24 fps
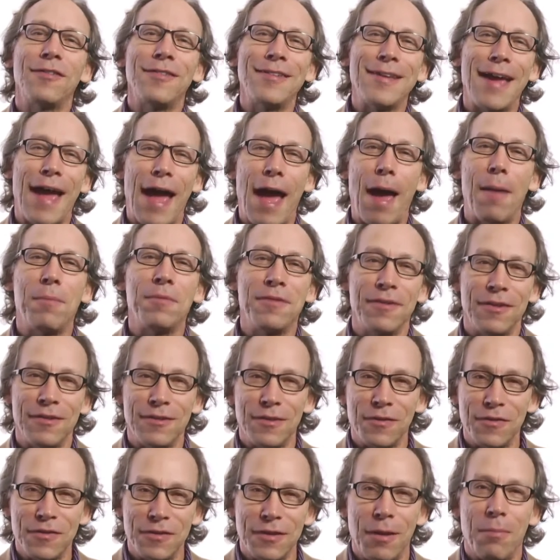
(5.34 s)
it's the
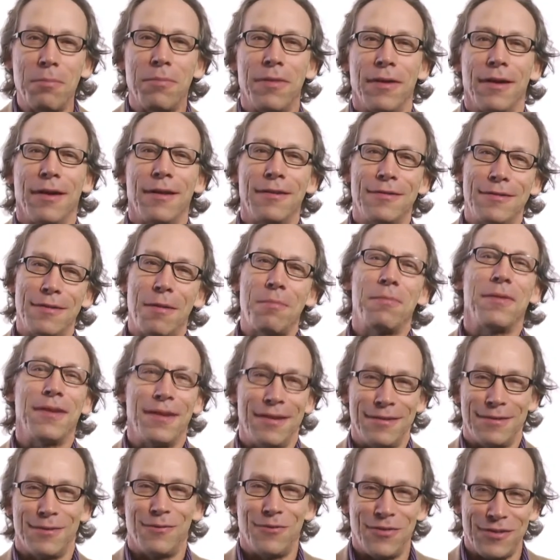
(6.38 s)
absence of something, and
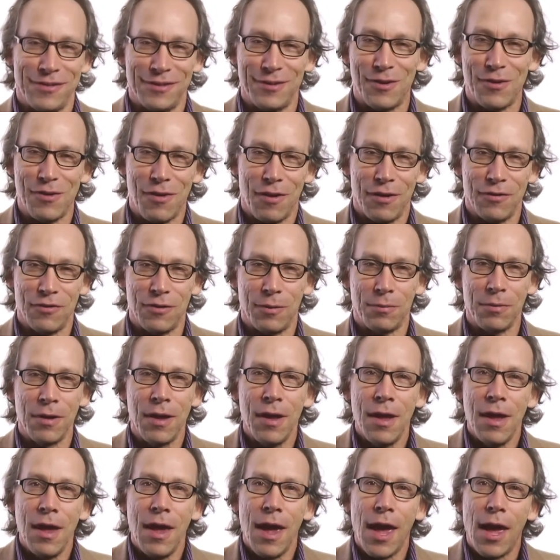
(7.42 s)
something is a physical concept.
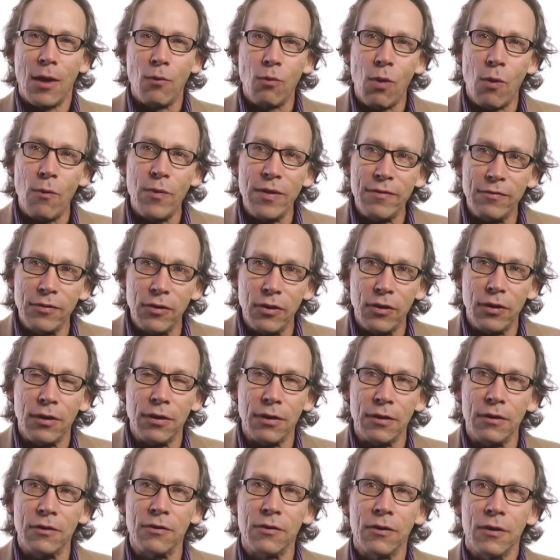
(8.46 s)
And what we've
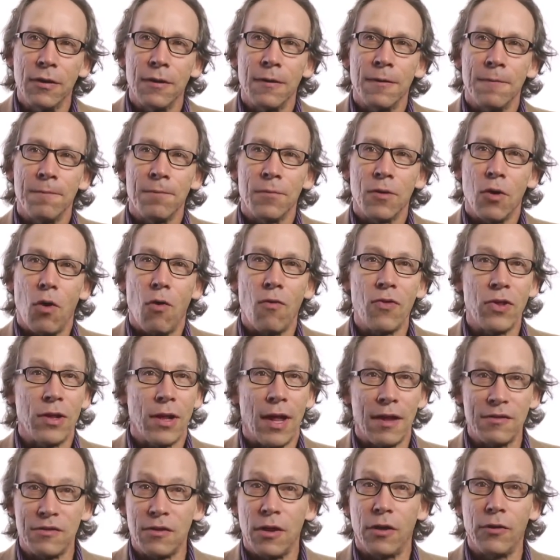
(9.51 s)
learned over the
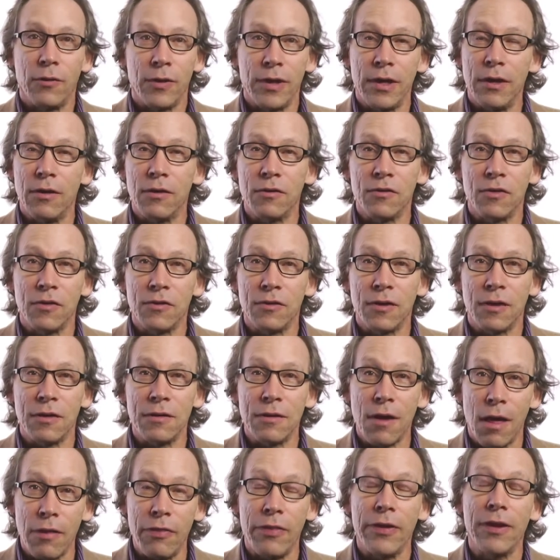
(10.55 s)
last 100 years is that
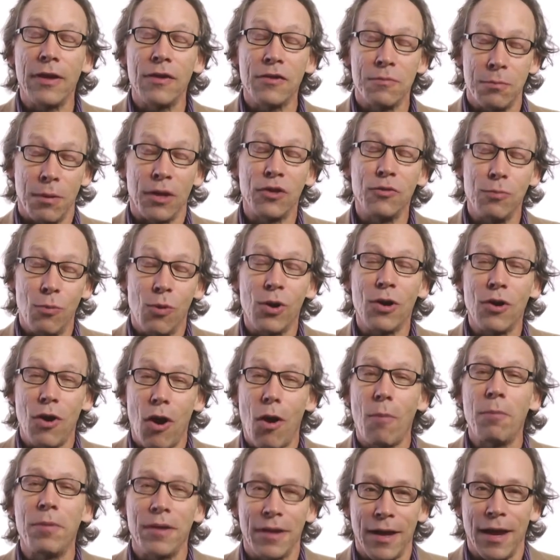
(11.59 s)
nothing is much more
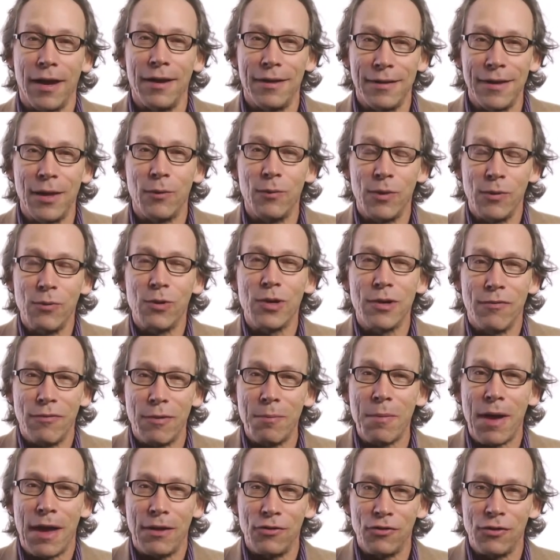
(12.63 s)
complicated than we would have
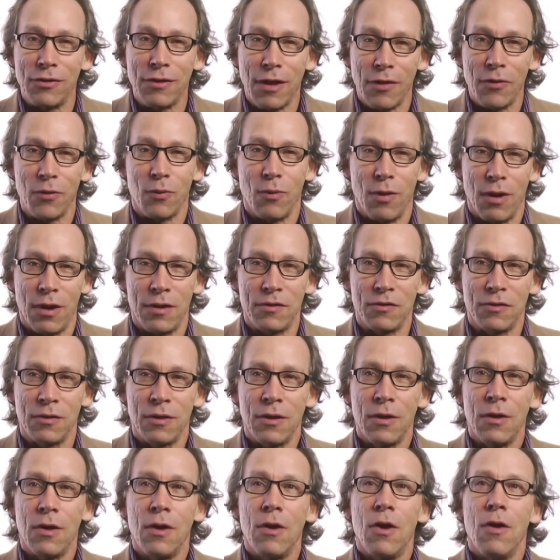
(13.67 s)
imagined otherwise.
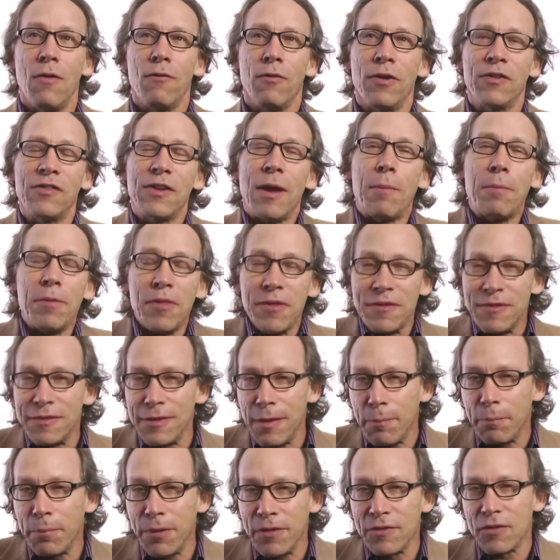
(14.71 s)
For example, the
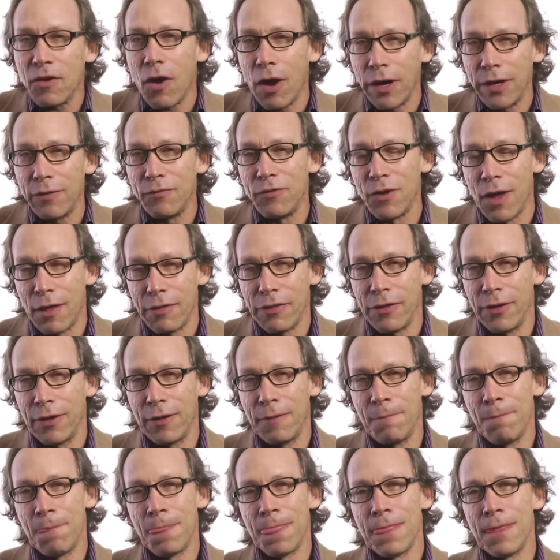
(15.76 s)
simplest kind of
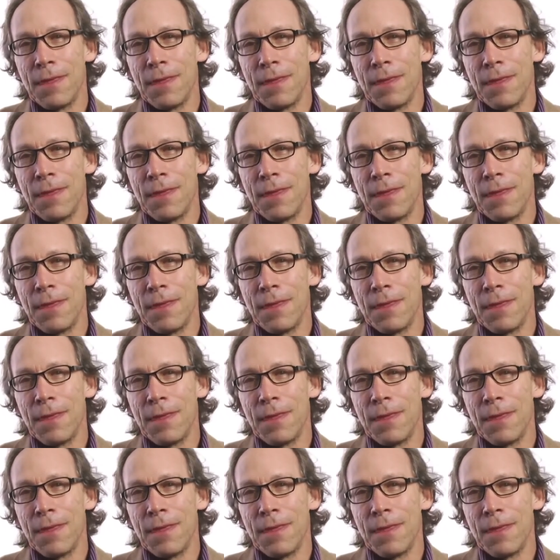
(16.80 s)
nothing